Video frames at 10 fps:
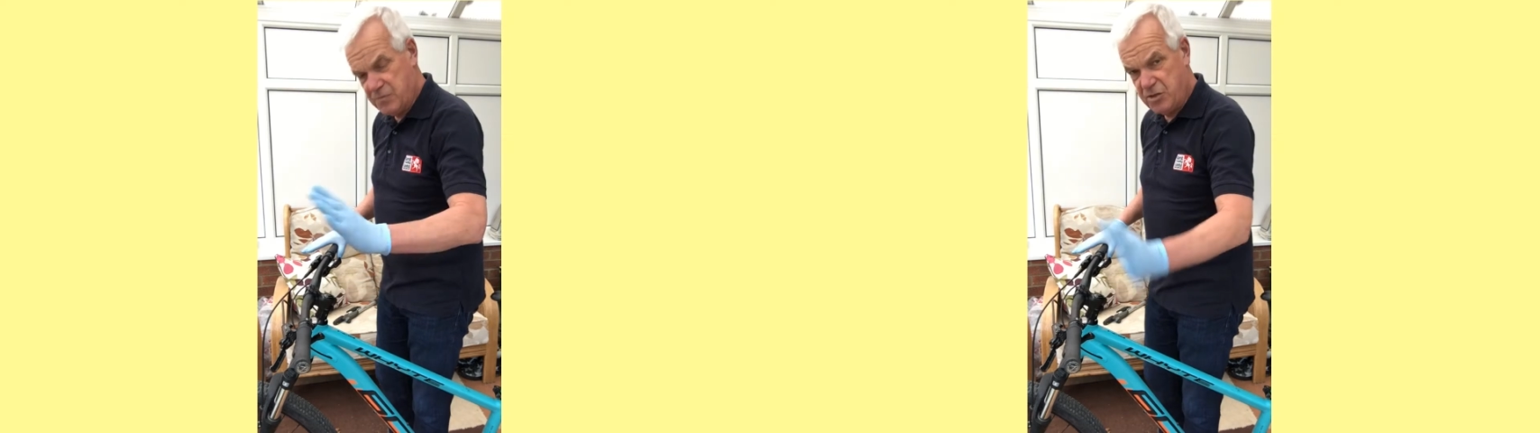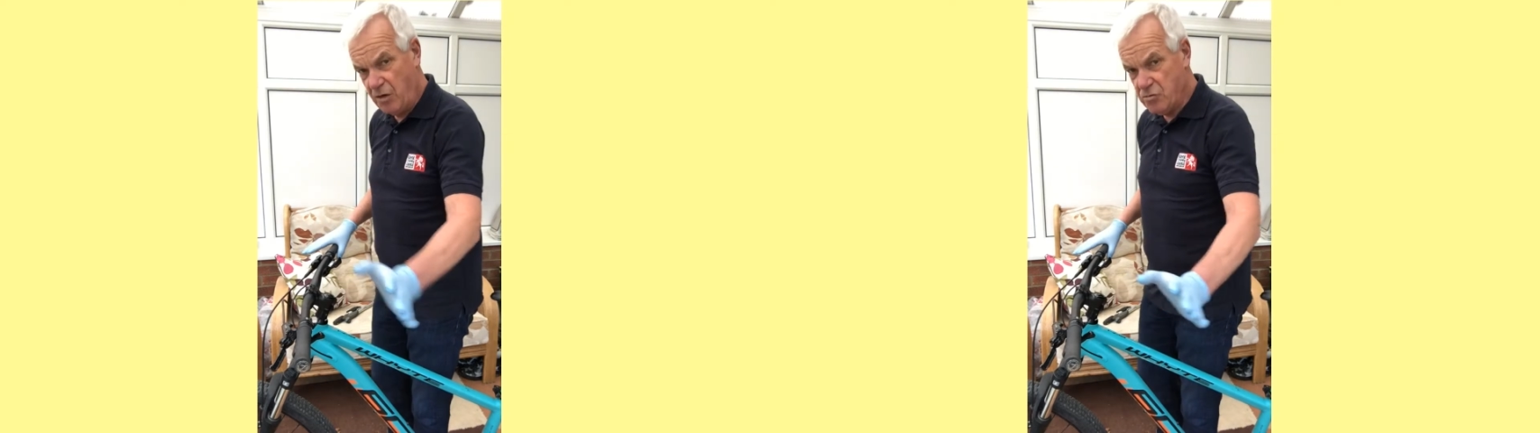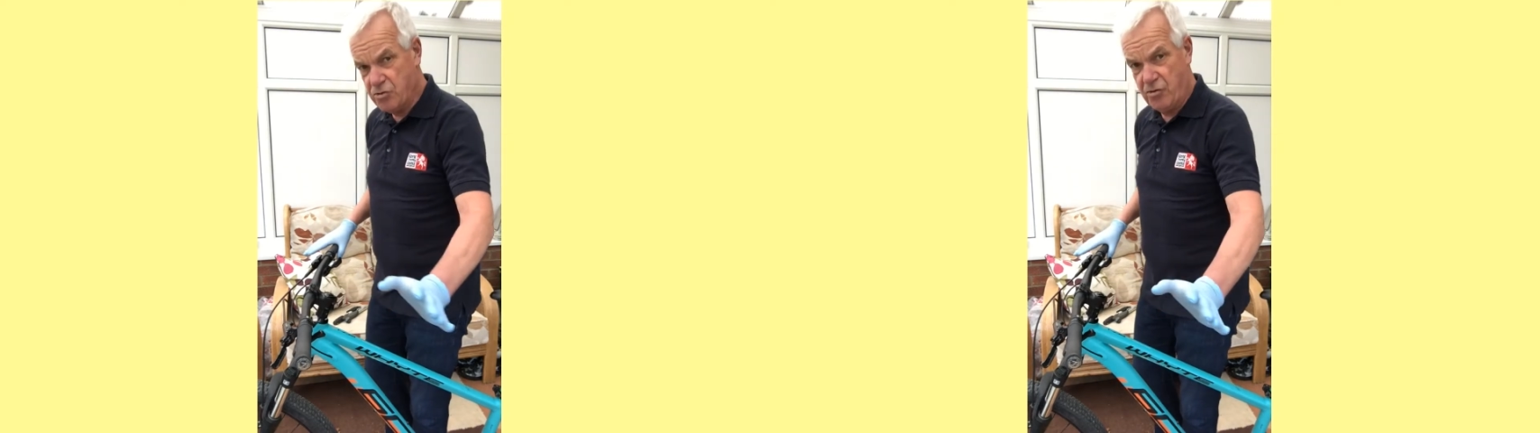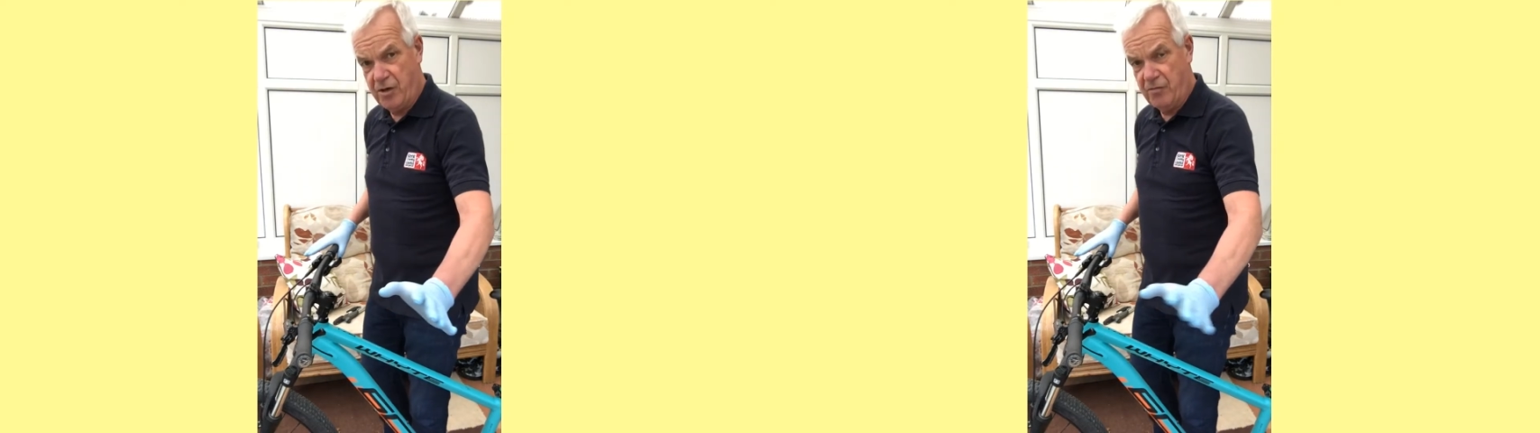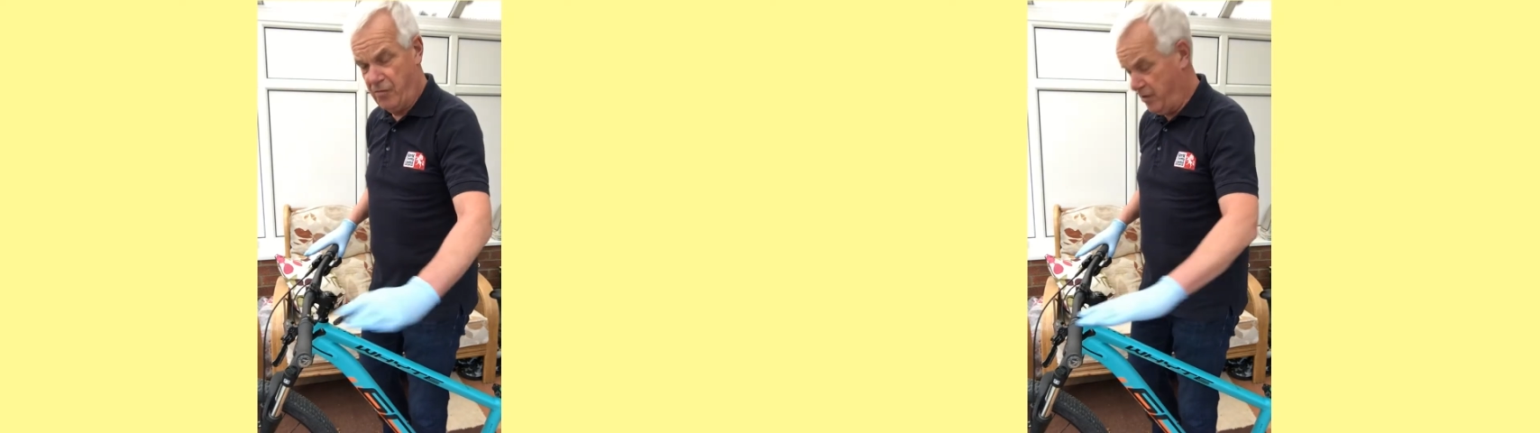Don't try
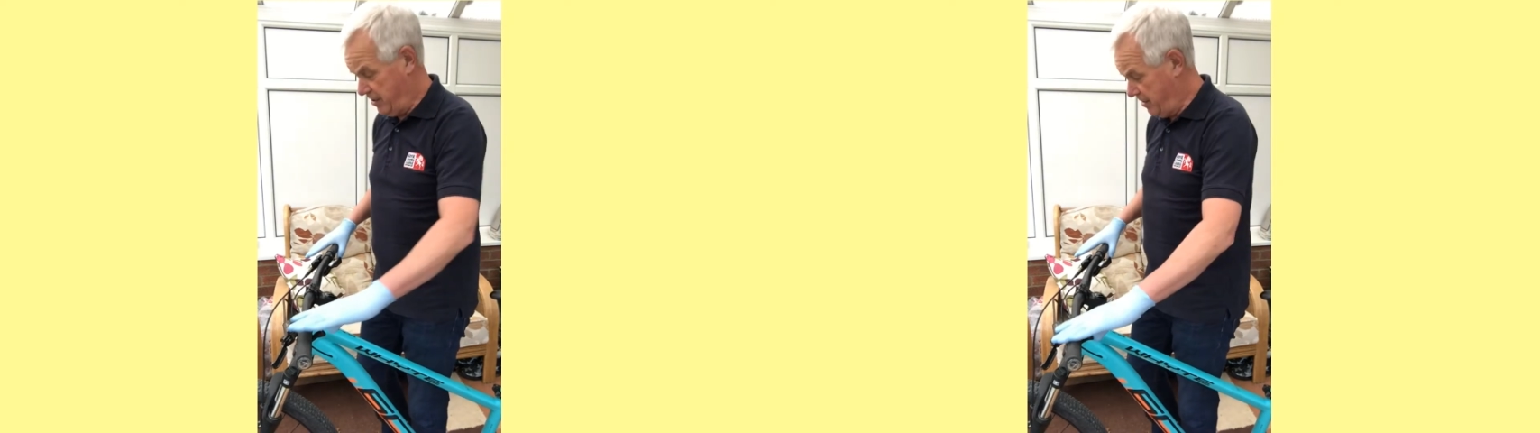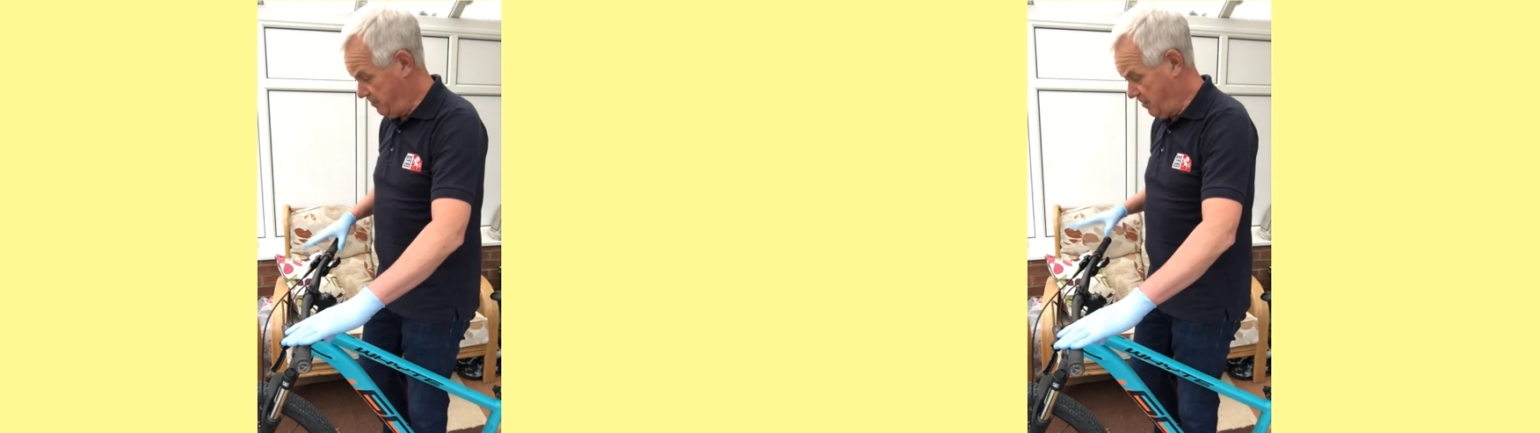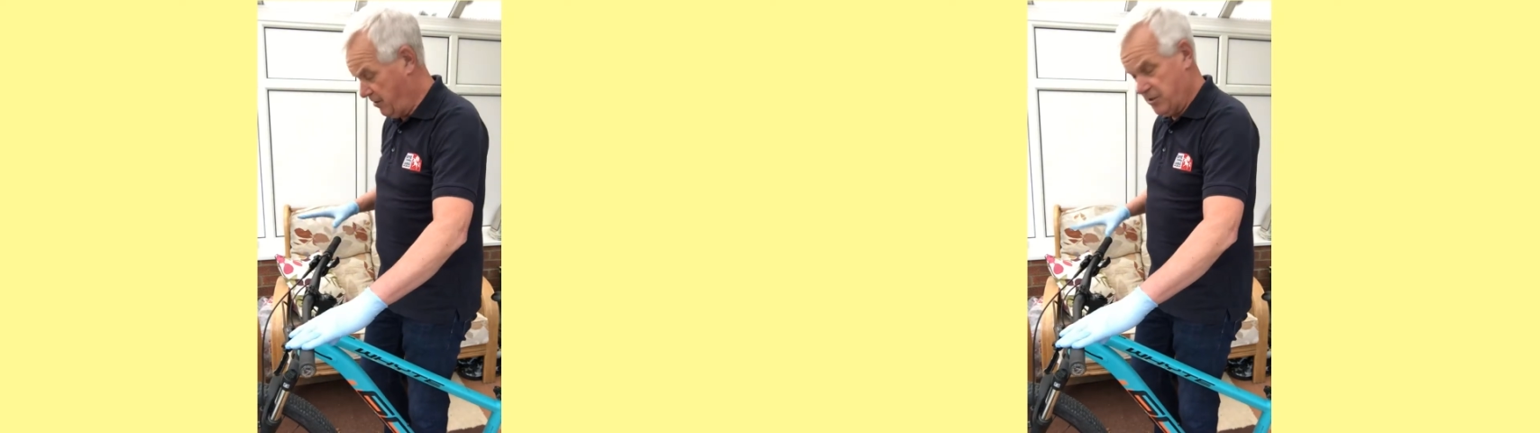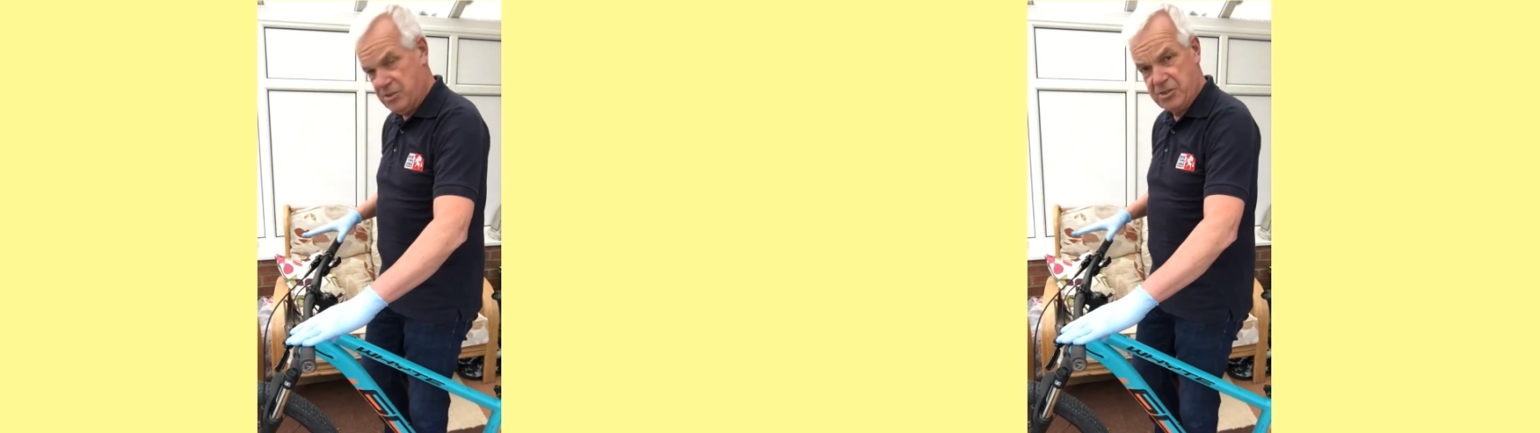and ride it at this